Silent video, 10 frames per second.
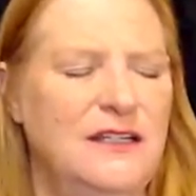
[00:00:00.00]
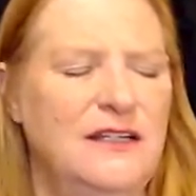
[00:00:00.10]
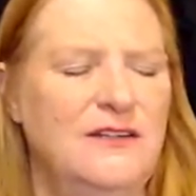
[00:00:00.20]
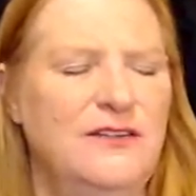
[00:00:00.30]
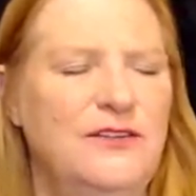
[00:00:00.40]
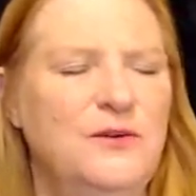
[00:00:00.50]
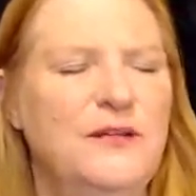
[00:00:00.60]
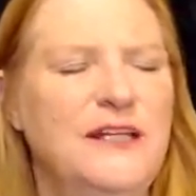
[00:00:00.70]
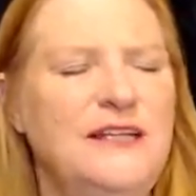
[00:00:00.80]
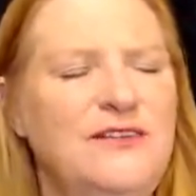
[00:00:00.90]
So
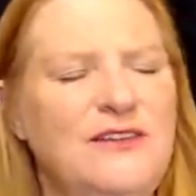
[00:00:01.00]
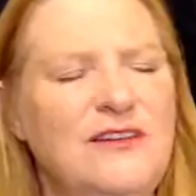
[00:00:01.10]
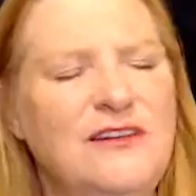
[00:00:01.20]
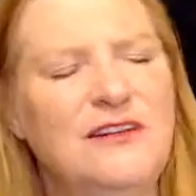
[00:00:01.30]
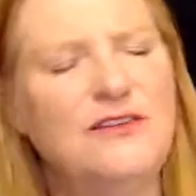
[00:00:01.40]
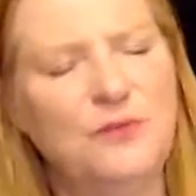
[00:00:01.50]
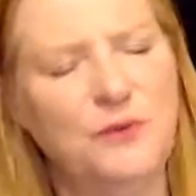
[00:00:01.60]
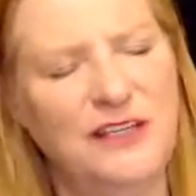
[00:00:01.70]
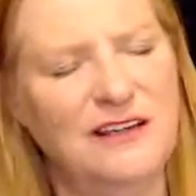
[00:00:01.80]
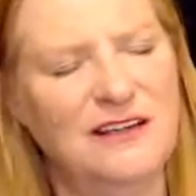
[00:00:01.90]
let's this
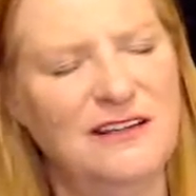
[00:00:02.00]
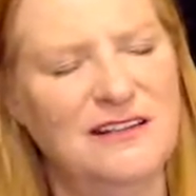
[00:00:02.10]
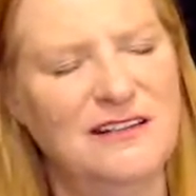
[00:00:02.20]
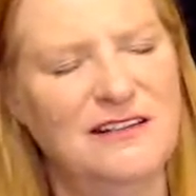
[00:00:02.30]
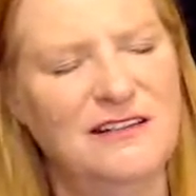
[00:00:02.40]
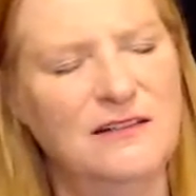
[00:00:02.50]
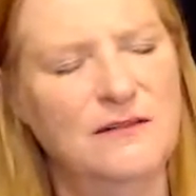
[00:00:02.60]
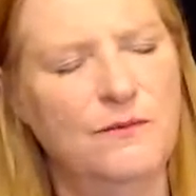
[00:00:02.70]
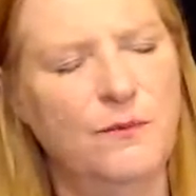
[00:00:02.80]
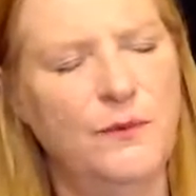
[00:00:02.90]
week
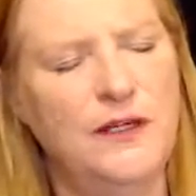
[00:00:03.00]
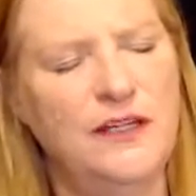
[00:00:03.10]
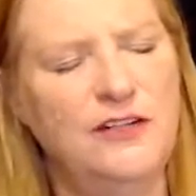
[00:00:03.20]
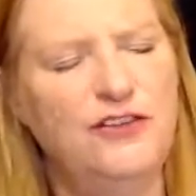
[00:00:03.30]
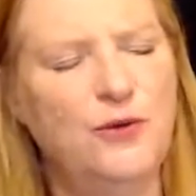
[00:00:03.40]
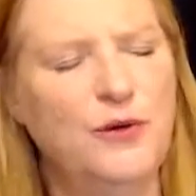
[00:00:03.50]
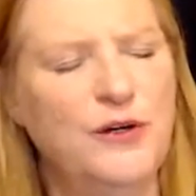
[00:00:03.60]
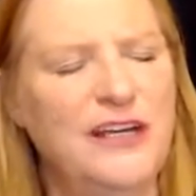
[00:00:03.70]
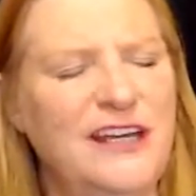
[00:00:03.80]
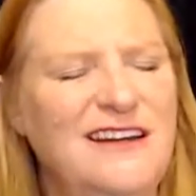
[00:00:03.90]

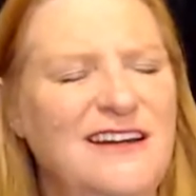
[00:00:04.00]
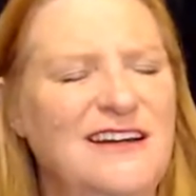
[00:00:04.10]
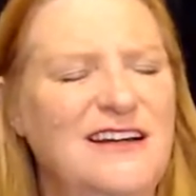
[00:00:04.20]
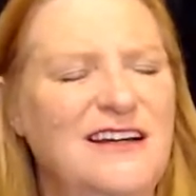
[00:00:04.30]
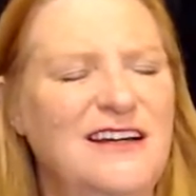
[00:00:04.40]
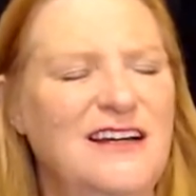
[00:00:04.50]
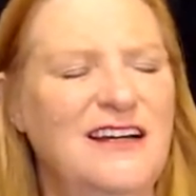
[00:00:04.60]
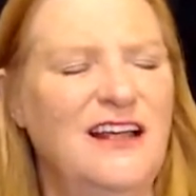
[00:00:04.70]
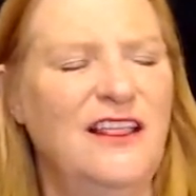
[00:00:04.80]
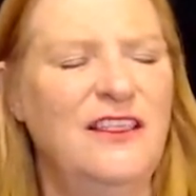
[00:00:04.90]
enjoy
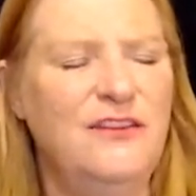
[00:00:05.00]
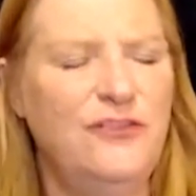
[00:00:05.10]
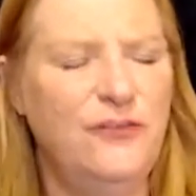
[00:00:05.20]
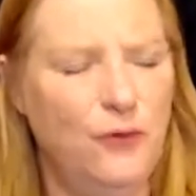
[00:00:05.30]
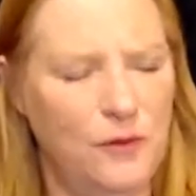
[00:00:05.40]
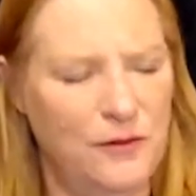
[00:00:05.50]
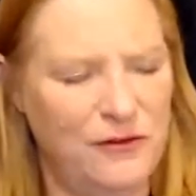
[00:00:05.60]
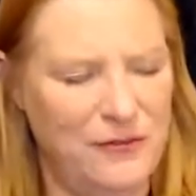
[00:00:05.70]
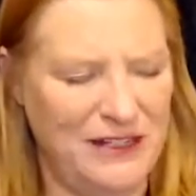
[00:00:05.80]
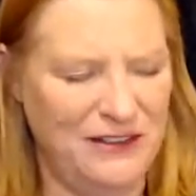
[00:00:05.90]
this form of
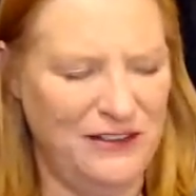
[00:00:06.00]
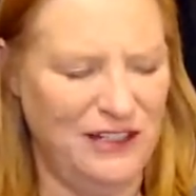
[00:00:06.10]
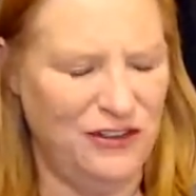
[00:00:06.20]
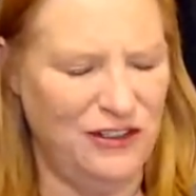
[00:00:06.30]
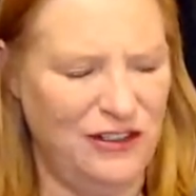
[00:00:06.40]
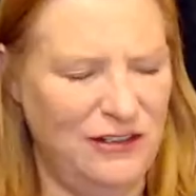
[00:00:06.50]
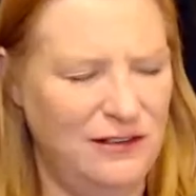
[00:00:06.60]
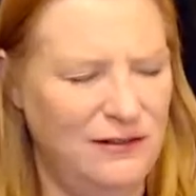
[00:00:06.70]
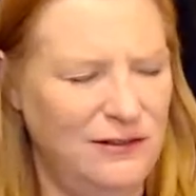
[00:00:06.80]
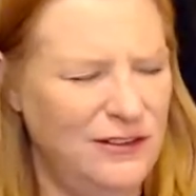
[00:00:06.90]
meditation
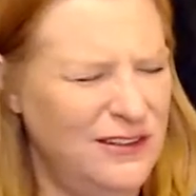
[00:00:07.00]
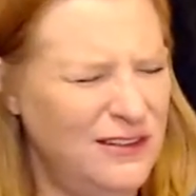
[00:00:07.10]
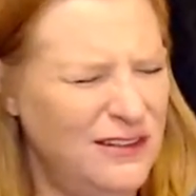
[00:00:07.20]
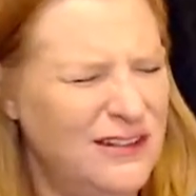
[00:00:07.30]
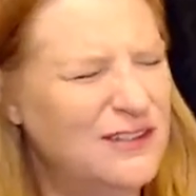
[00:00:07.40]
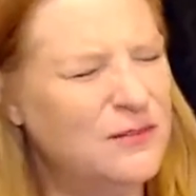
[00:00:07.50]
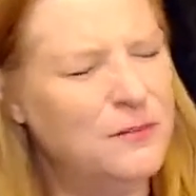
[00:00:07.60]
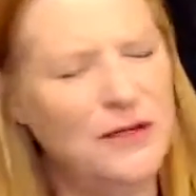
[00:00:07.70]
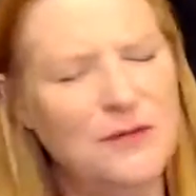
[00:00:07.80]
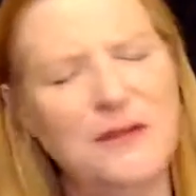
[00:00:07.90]
just as an
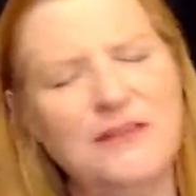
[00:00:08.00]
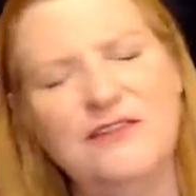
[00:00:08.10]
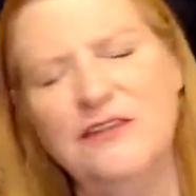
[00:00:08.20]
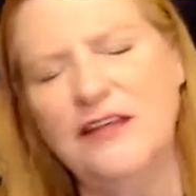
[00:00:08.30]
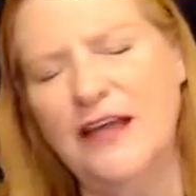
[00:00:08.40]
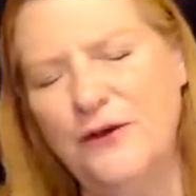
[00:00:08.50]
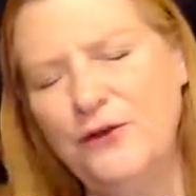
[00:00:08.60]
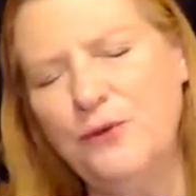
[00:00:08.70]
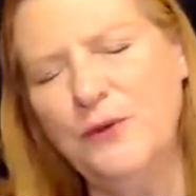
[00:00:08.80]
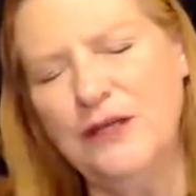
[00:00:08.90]
experiment to see how
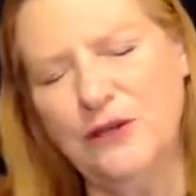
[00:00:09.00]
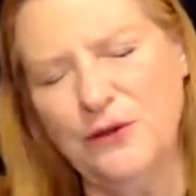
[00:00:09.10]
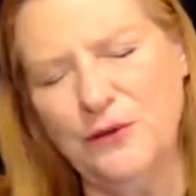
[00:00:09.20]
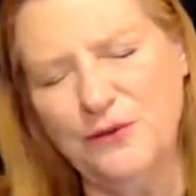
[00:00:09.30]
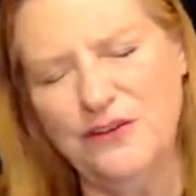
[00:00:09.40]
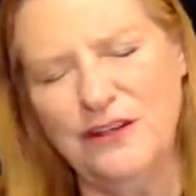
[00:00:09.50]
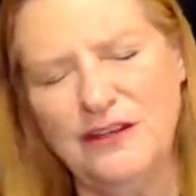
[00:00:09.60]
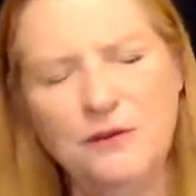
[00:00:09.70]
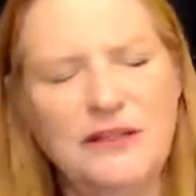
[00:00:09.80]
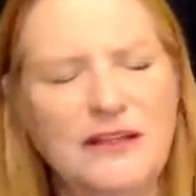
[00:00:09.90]
your week goes. And
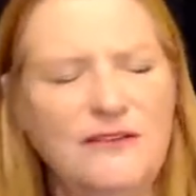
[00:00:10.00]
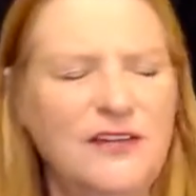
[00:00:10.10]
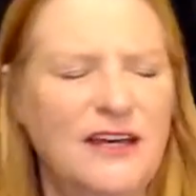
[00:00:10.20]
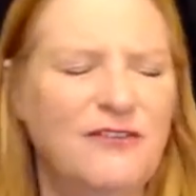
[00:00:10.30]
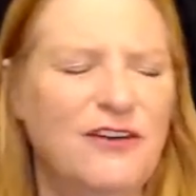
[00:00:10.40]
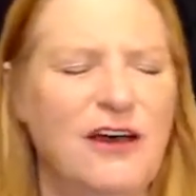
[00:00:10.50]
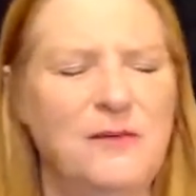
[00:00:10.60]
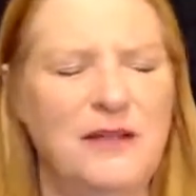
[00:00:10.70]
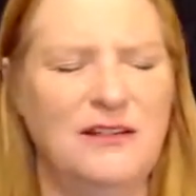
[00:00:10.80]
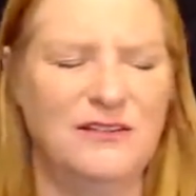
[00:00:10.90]
I would love to have
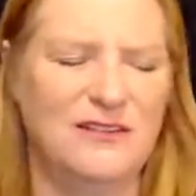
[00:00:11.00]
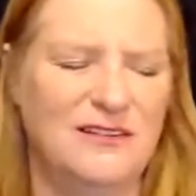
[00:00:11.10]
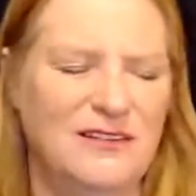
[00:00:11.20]
comments